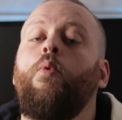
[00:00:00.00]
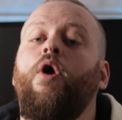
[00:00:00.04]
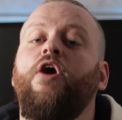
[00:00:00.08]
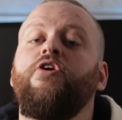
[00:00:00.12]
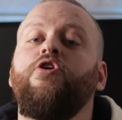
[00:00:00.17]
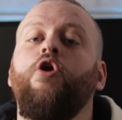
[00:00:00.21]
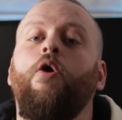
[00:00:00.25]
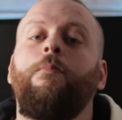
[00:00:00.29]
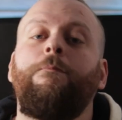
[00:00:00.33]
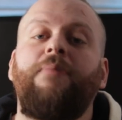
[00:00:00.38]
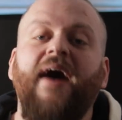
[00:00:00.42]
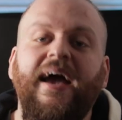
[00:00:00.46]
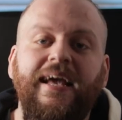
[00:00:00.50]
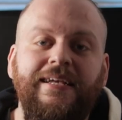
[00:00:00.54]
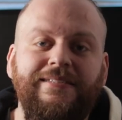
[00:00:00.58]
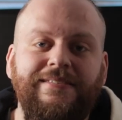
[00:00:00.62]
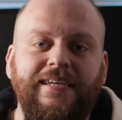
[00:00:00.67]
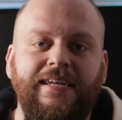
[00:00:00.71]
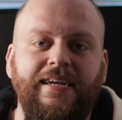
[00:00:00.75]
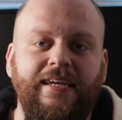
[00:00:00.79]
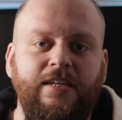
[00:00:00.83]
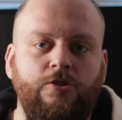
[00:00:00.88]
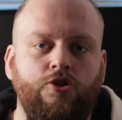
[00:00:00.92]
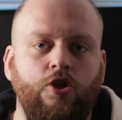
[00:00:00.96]
what you're
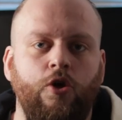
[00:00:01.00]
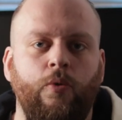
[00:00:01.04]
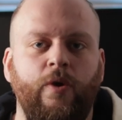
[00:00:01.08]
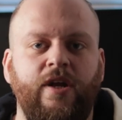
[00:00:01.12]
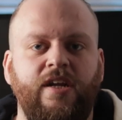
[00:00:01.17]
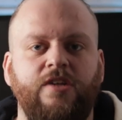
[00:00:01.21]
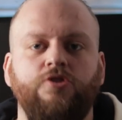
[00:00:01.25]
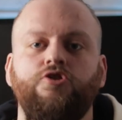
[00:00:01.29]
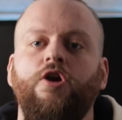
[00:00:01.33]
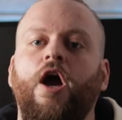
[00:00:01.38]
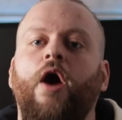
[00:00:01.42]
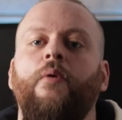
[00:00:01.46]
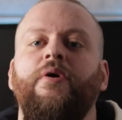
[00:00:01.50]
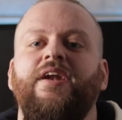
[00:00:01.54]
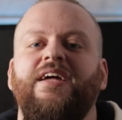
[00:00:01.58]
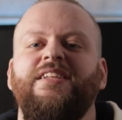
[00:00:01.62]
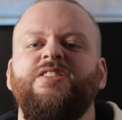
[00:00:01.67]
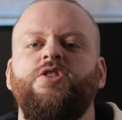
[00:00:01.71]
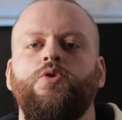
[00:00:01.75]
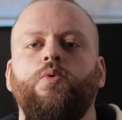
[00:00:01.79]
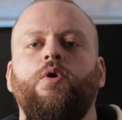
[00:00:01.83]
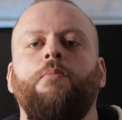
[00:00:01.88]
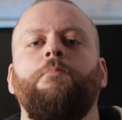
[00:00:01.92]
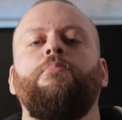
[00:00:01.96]
basically doing is going
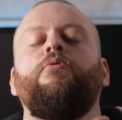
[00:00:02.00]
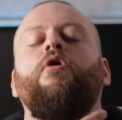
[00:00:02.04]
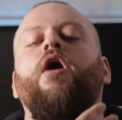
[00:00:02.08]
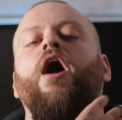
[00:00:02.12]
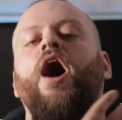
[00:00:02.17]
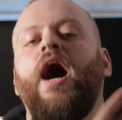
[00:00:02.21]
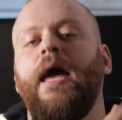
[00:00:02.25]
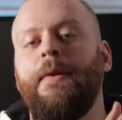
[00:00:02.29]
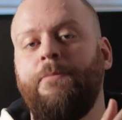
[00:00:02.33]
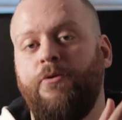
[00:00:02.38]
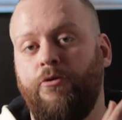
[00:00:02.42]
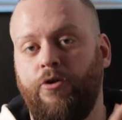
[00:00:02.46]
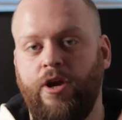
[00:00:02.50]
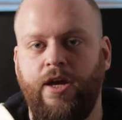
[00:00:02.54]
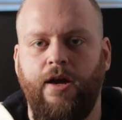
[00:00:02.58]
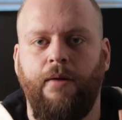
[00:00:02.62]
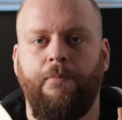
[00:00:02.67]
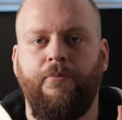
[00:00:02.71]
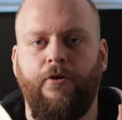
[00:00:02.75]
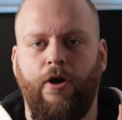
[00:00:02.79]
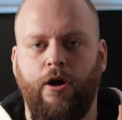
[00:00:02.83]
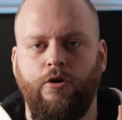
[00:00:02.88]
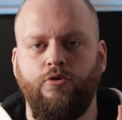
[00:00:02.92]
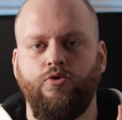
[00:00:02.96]
into a bribery
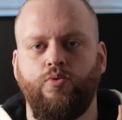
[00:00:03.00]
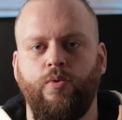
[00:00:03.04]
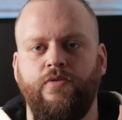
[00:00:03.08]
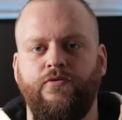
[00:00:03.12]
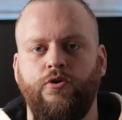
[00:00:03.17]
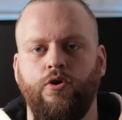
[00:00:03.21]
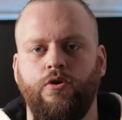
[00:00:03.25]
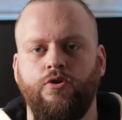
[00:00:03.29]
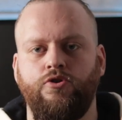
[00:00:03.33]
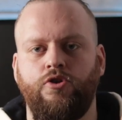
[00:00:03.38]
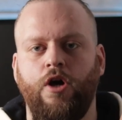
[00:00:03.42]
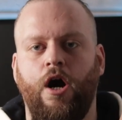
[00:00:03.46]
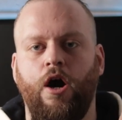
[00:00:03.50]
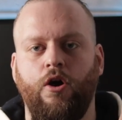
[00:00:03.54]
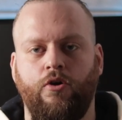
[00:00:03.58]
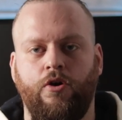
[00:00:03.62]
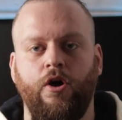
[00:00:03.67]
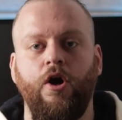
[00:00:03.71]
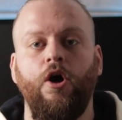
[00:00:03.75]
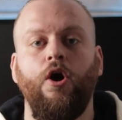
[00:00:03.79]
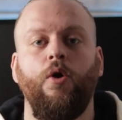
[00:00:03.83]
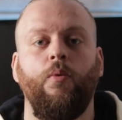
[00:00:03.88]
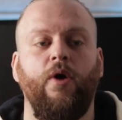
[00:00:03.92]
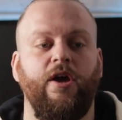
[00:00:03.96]
approach with your
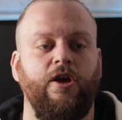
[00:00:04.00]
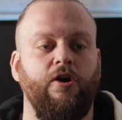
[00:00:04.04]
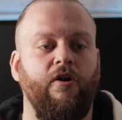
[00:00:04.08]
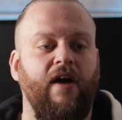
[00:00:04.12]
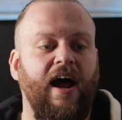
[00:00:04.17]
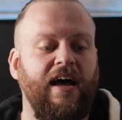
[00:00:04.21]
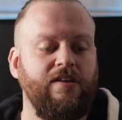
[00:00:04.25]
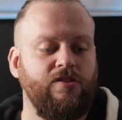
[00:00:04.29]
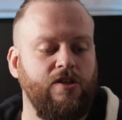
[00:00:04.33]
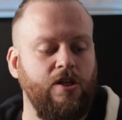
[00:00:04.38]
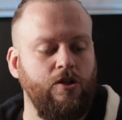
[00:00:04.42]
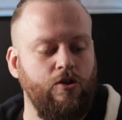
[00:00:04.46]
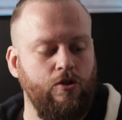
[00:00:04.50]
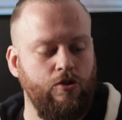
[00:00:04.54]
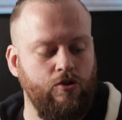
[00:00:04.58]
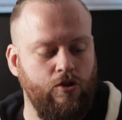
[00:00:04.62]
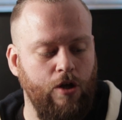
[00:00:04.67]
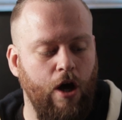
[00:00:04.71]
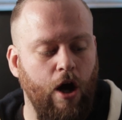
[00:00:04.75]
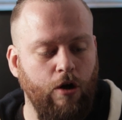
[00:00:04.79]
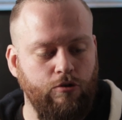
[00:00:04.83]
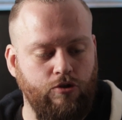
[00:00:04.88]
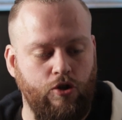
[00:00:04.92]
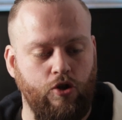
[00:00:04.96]
dog, where you're asking your
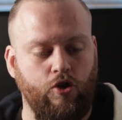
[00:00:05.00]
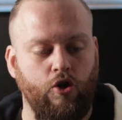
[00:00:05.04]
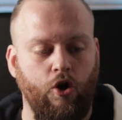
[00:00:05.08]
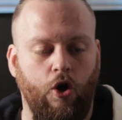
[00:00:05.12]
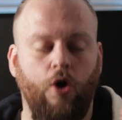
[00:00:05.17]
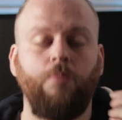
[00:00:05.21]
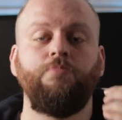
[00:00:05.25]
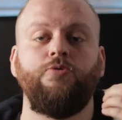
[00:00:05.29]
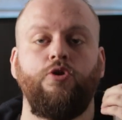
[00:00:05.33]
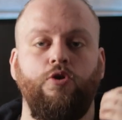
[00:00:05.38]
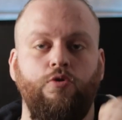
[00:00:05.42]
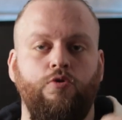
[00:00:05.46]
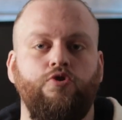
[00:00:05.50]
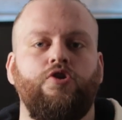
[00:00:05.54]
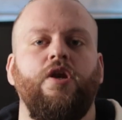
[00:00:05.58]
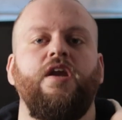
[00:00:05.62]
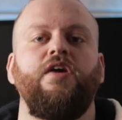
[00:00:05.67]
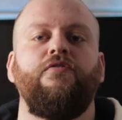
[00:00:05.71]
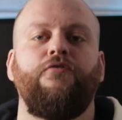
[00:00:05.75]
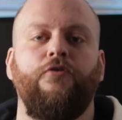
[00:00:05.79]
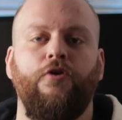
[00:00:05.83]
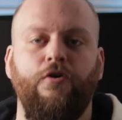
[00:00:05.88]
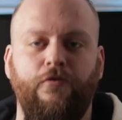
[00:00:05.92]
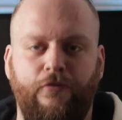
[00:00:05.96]
dog to come,
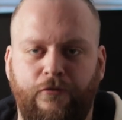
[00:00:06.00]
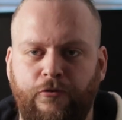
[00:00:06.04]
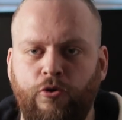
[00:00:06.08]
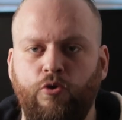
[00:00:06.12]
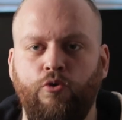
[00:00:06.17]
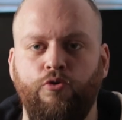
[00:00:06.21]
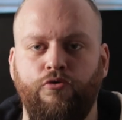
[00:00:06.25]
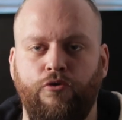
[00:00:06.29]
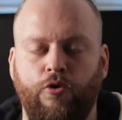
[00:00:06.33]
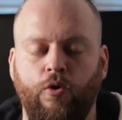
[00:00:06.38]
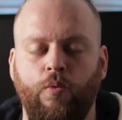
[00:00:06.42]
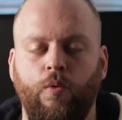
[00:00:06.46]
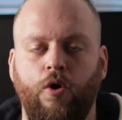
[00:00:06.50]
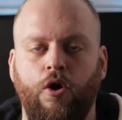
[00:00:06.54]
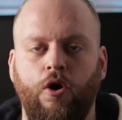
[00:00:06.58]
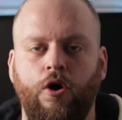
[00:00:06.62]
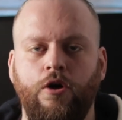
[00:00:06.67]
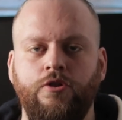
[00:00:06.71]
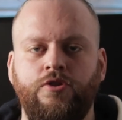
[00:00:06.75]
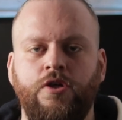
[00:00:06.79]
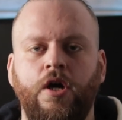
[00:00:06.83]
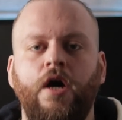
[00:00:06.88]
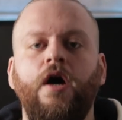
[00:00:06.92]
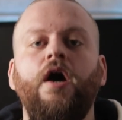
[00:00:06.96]
usually for a food
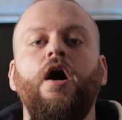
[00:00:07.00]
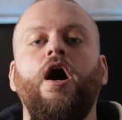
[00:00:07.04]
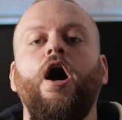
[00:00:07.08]
reward,